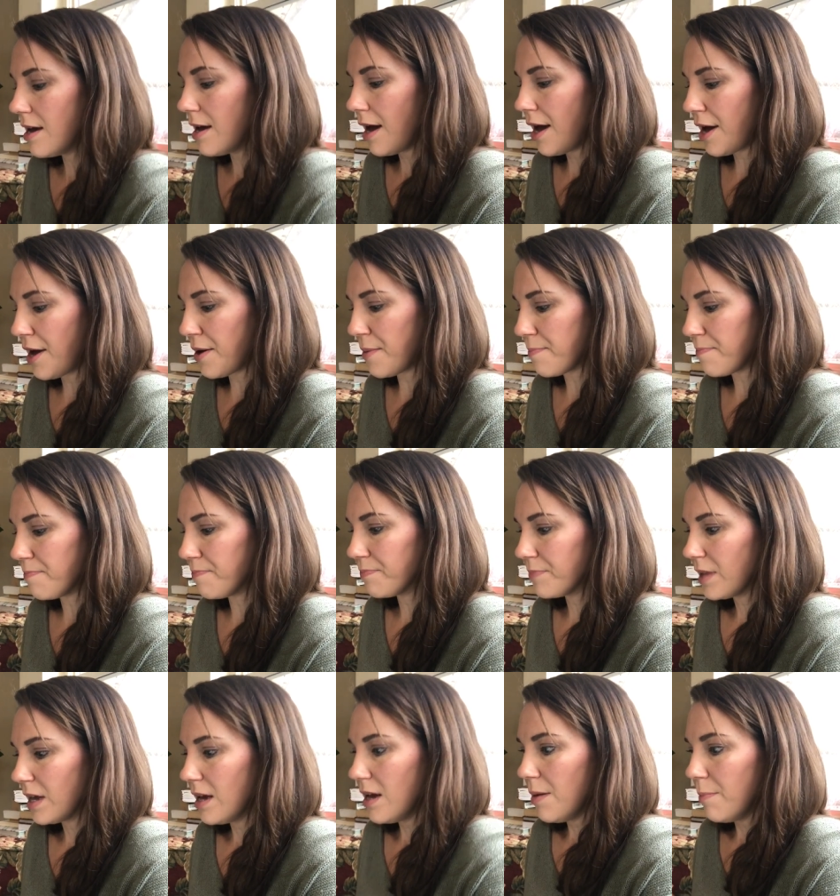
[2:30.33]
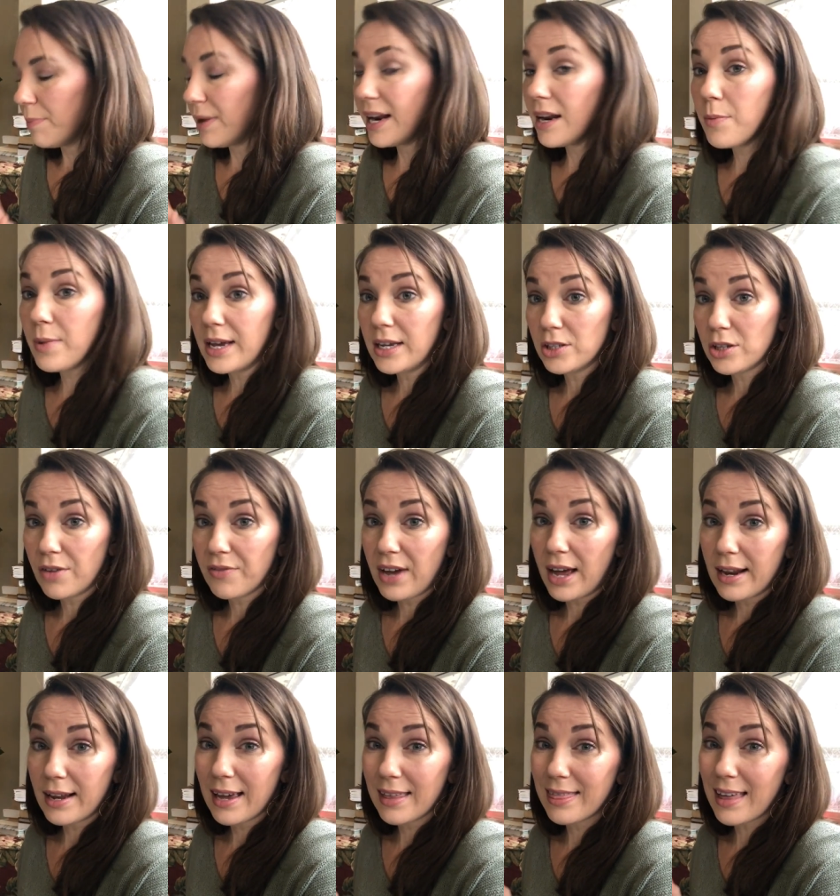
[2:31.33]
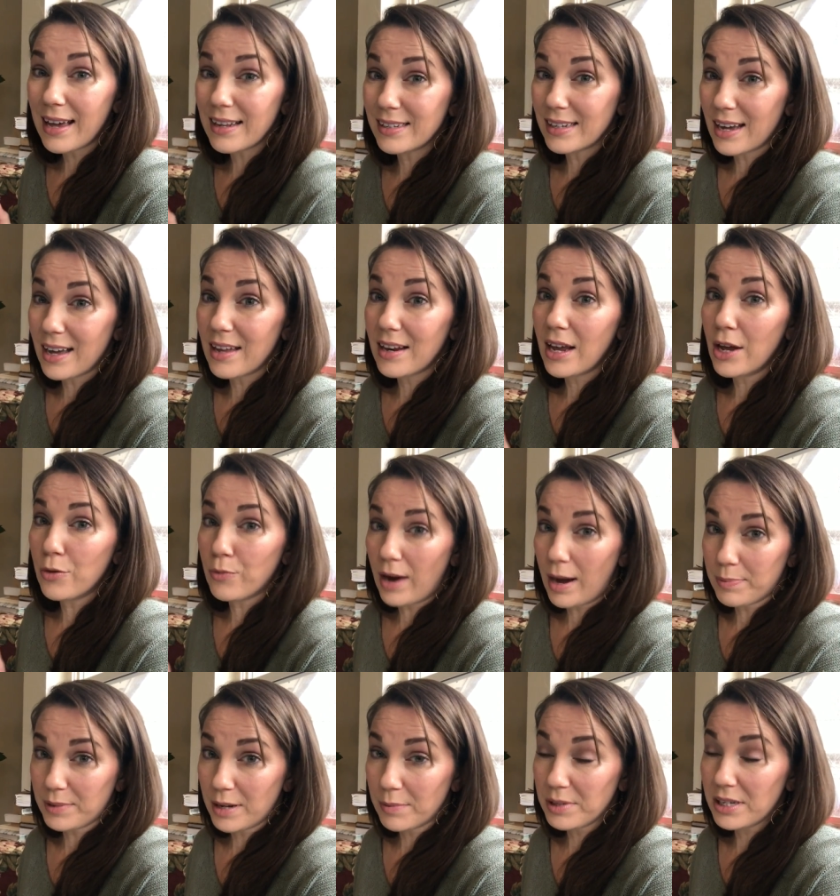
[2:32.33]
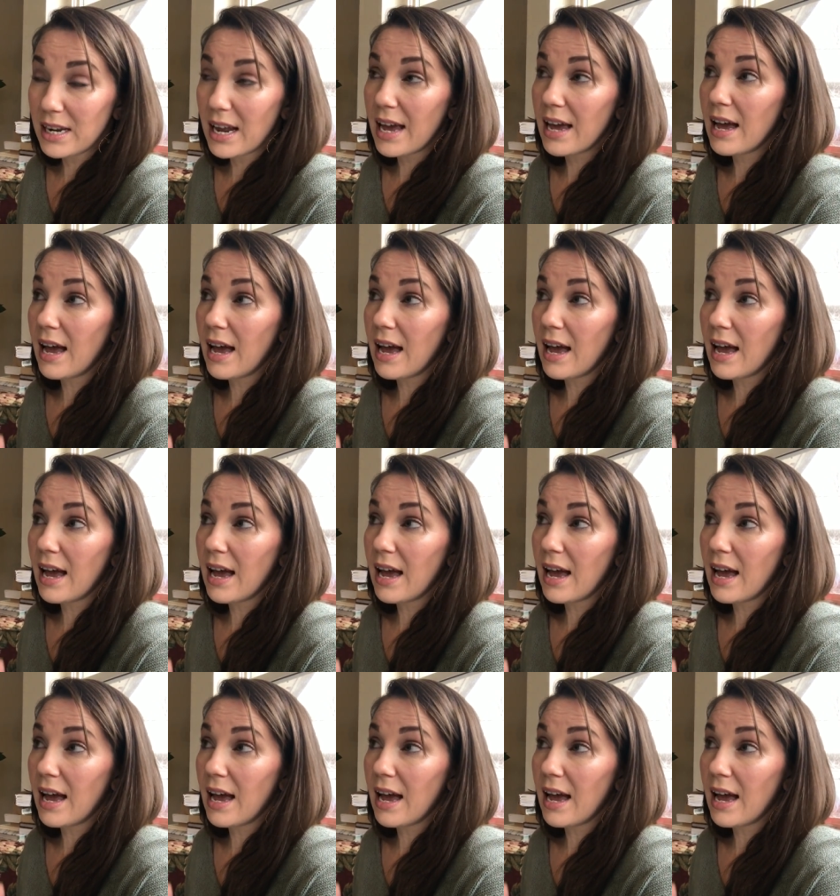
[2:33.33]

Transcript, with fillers: Um, but anyway, so I've got to get that done and wrapped up today.